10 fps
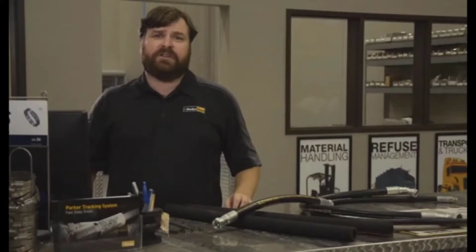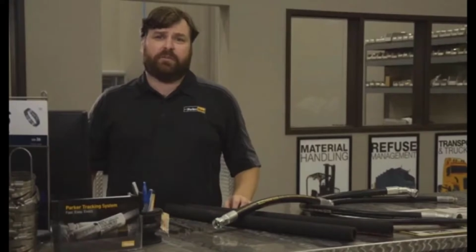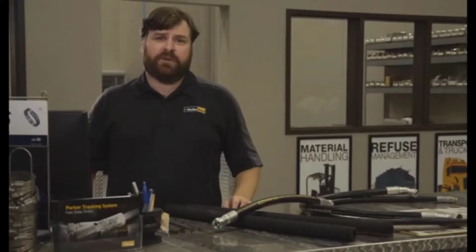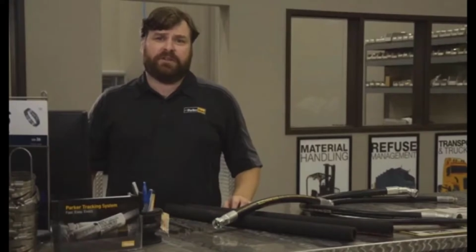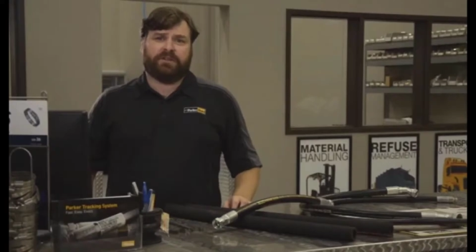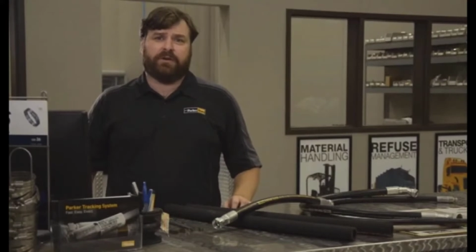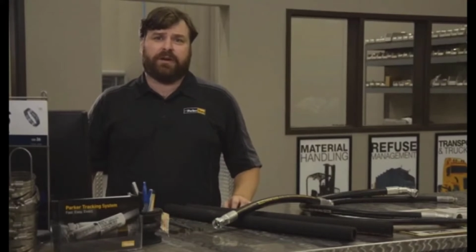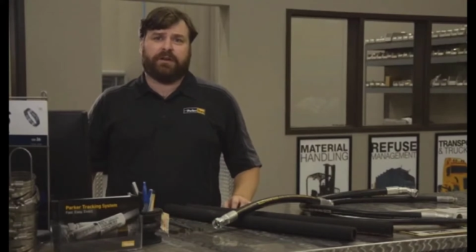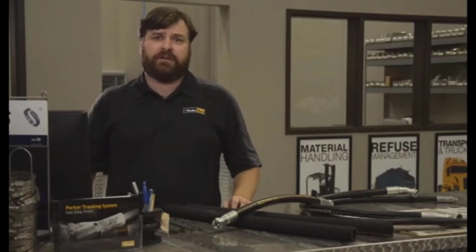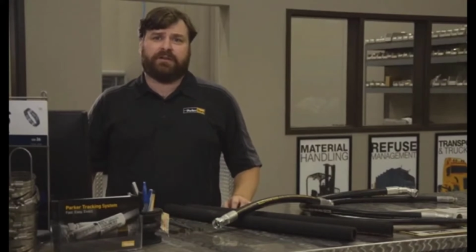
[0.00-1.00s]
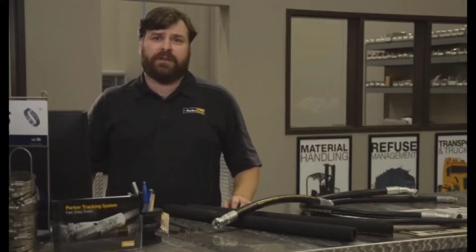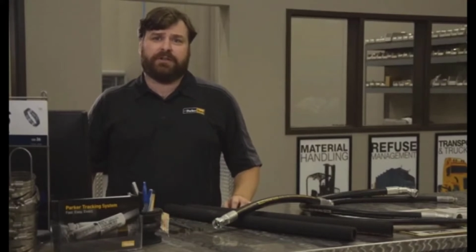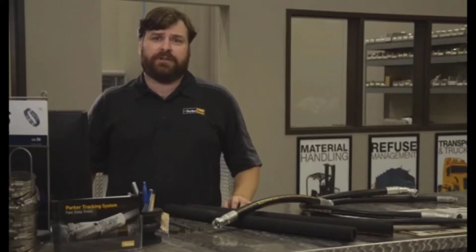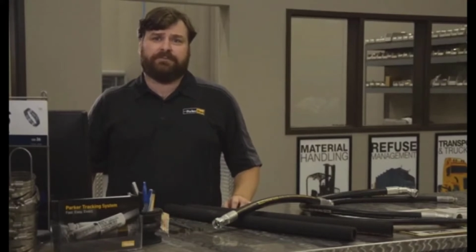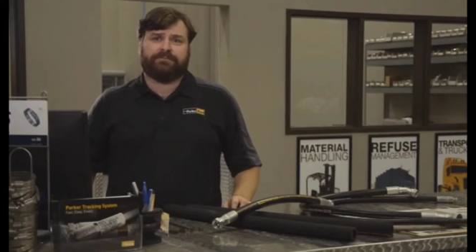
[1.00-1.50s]
twisted during
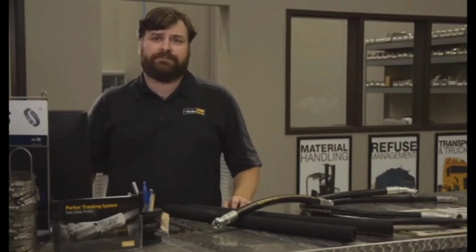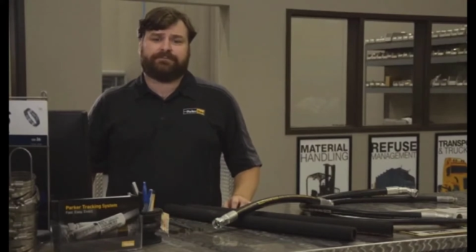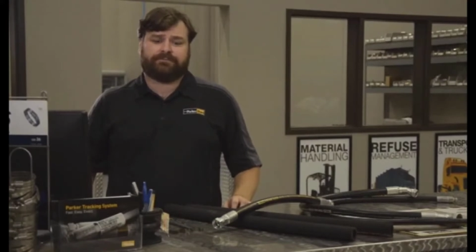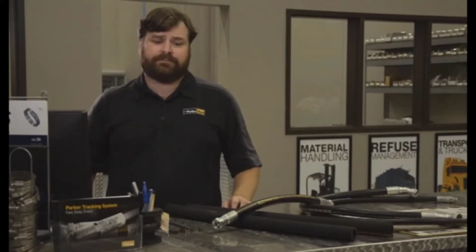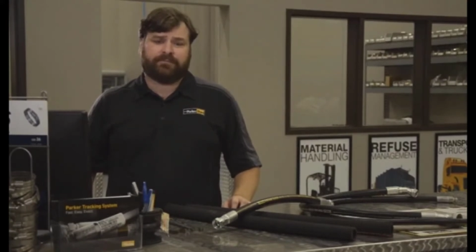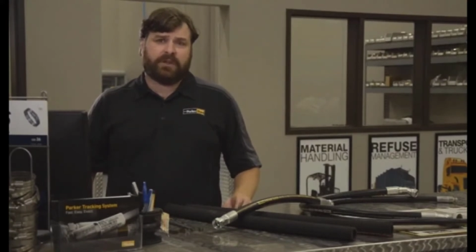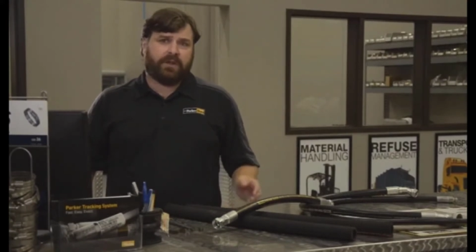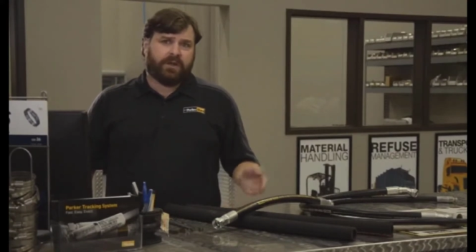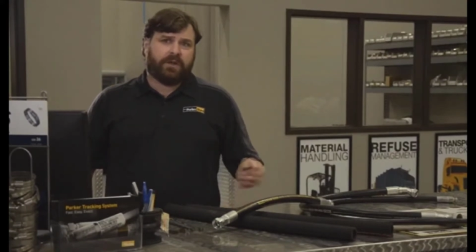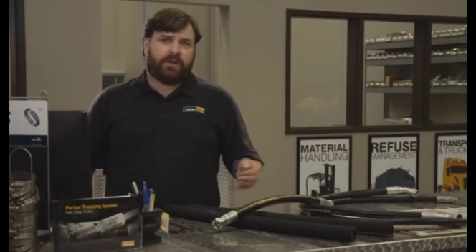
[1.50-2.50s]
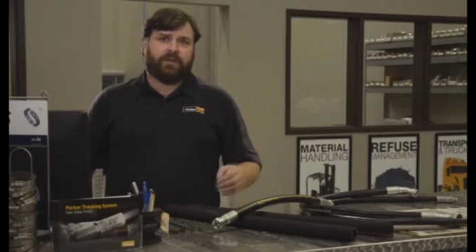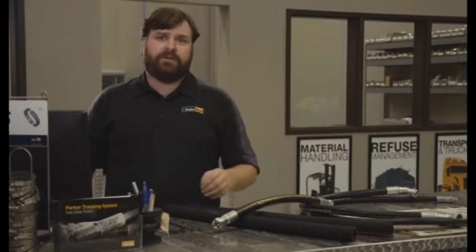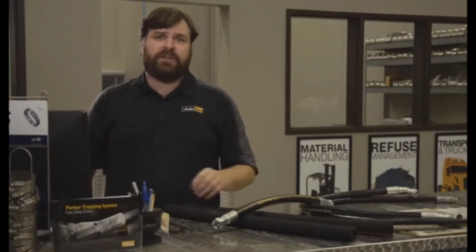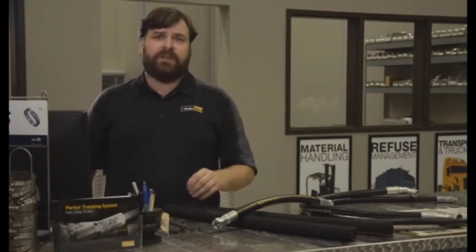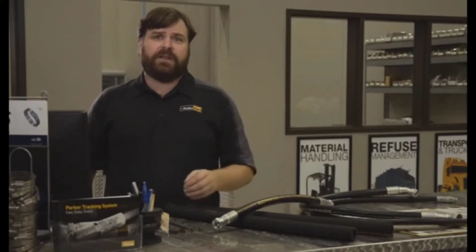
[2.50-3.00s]
installation.
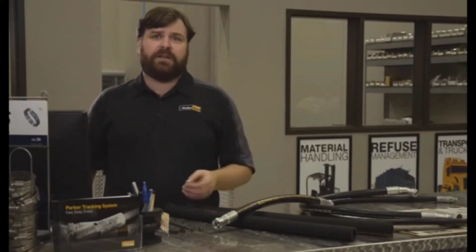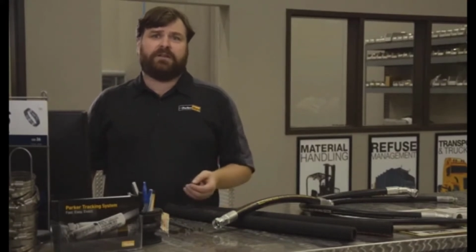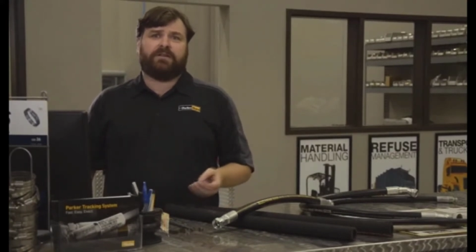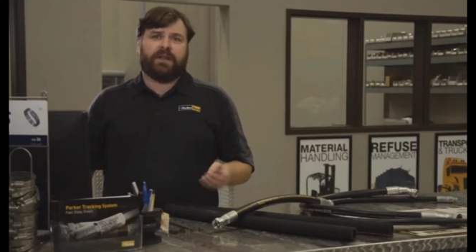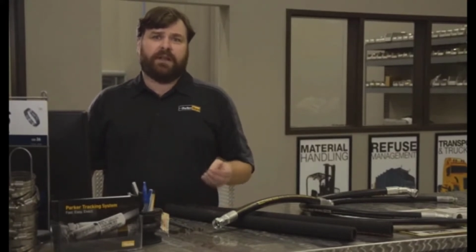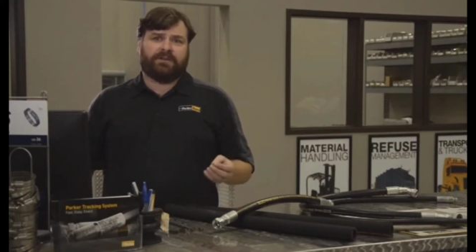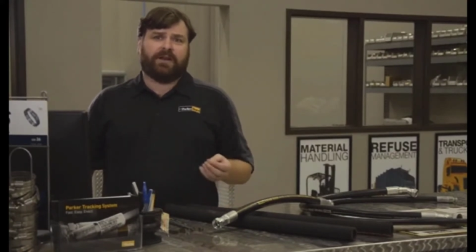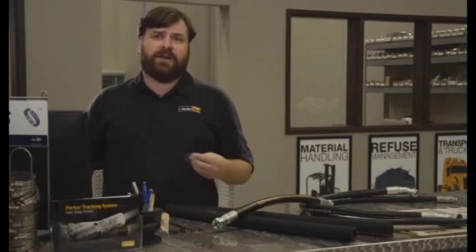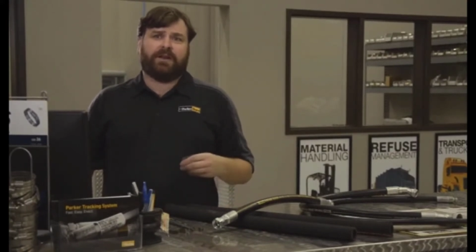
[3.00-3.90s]
Loosen the ends and tighten